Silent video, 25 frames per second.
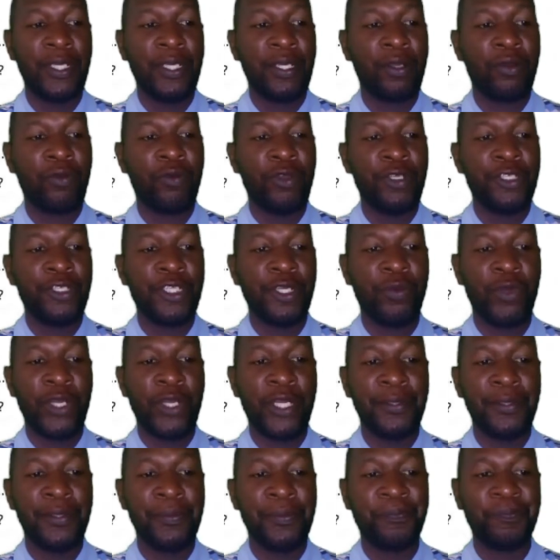Question
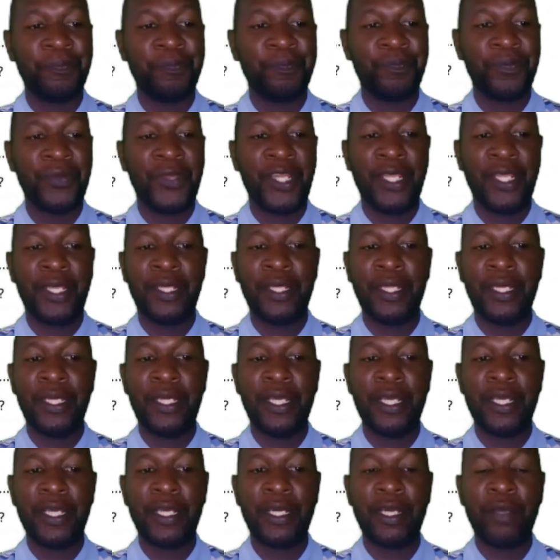1. The
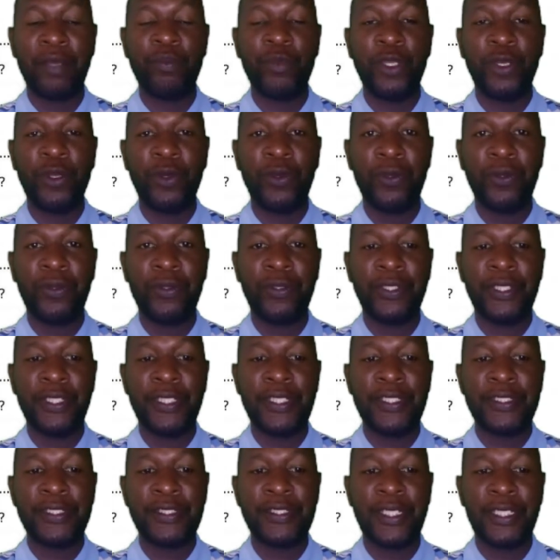diagram below
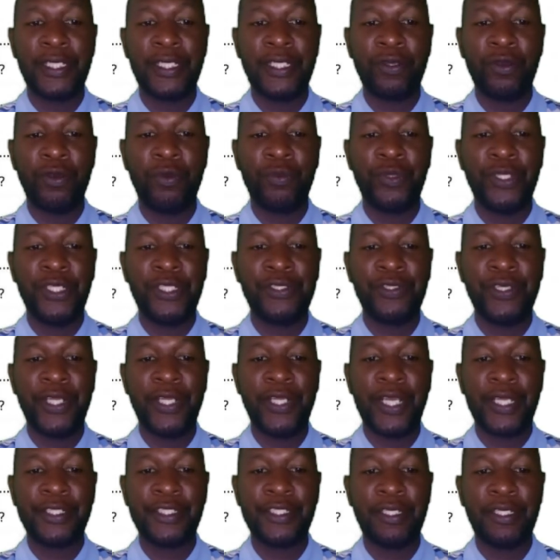is an incomplete
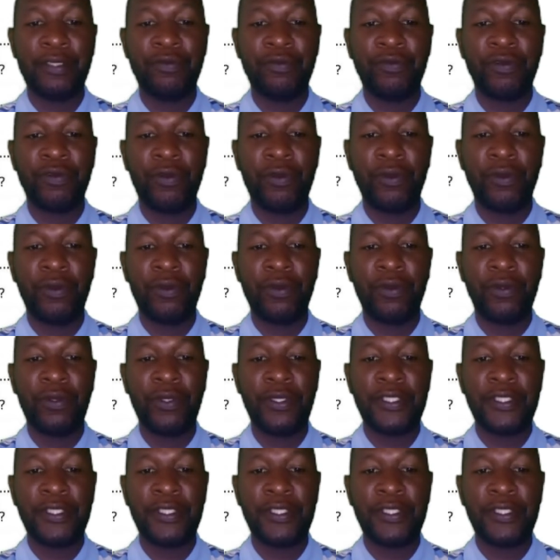reaction for